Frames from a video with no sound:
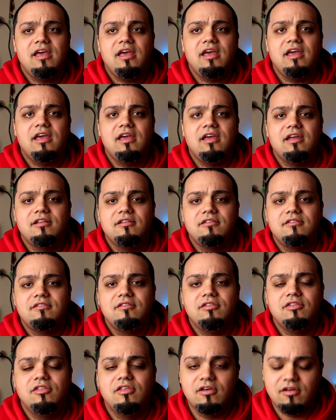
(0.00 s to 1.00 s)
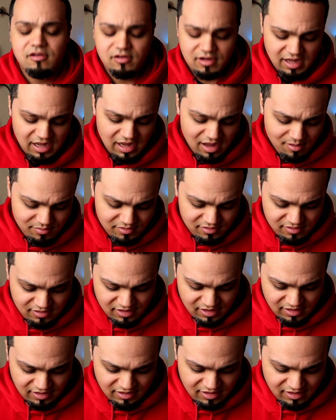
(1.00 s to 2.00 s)
And the comment
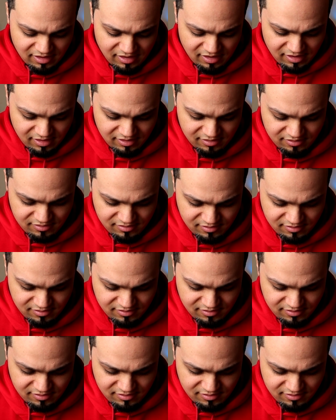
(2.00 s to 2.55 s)
that I got,